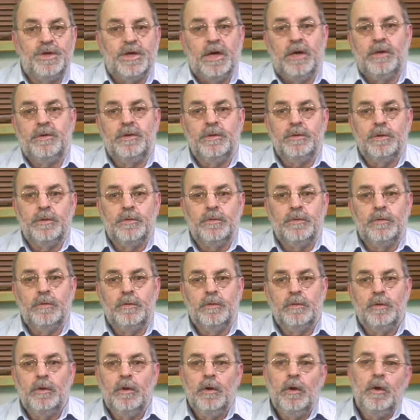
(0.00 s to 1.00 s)
set.
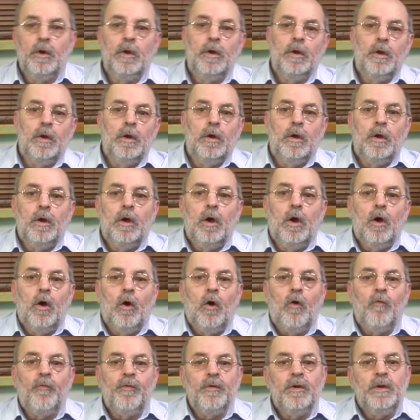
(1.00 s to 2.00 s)

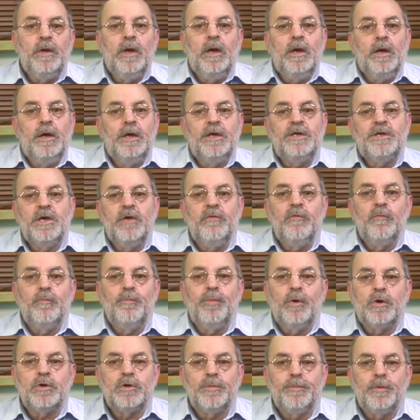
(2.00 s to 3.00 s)
Often it's
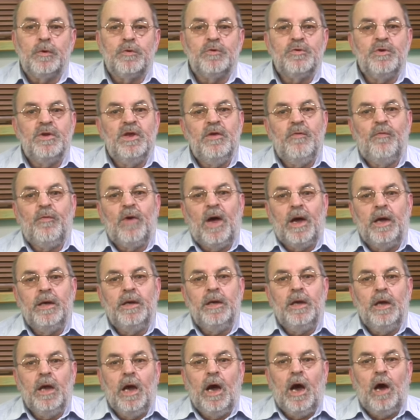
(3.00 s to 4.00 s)
even possible to
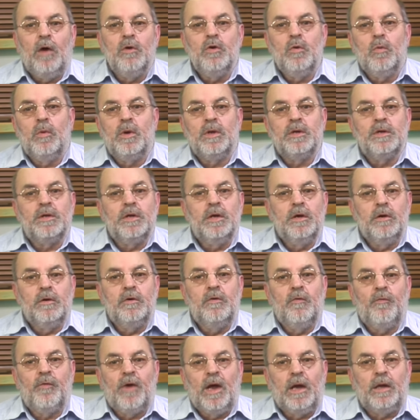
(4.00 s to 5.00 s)
define how you want
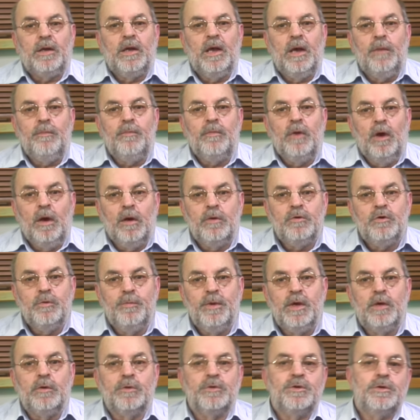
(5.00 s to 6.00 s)
the file name to
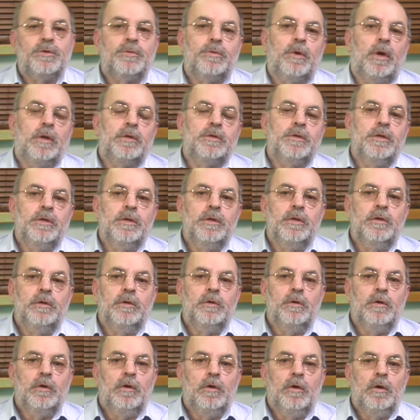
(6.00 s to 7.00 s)
be constructed.
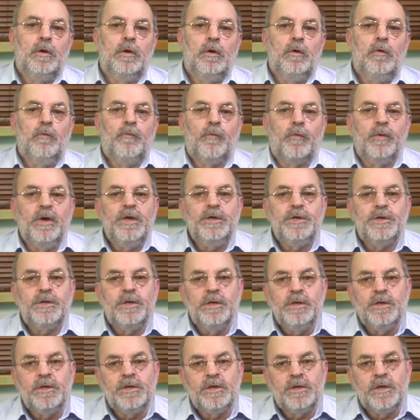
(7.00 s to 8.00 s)
For
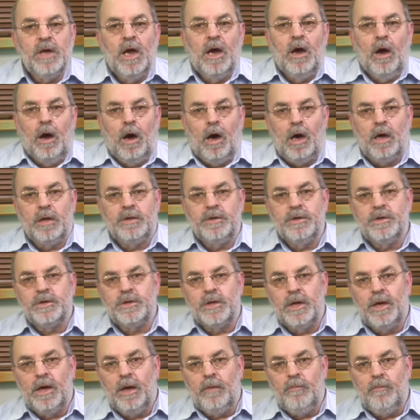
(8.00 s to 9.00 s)
instance,
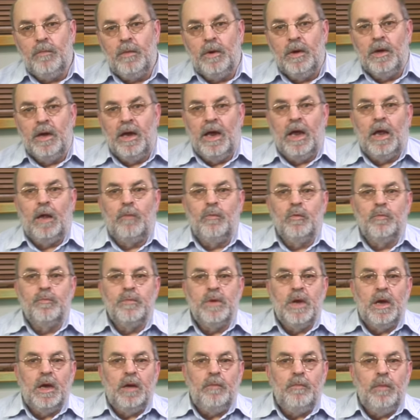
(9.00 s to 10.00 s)
artist name,
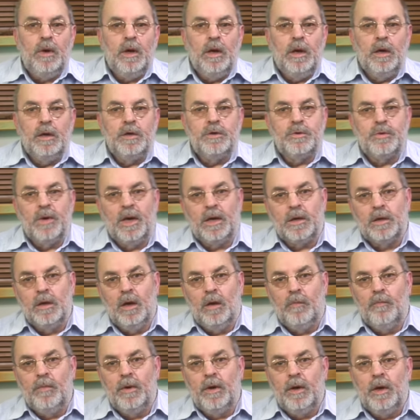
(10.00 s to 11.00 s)
album name, track
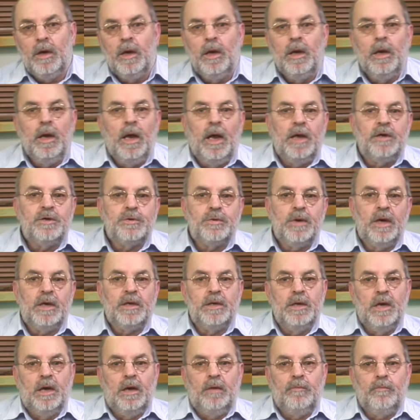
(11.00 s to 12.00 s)
number and
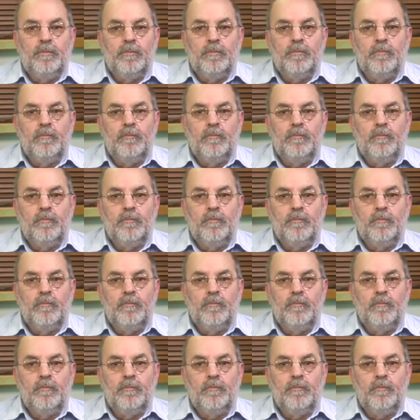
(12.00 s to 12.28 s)
track name.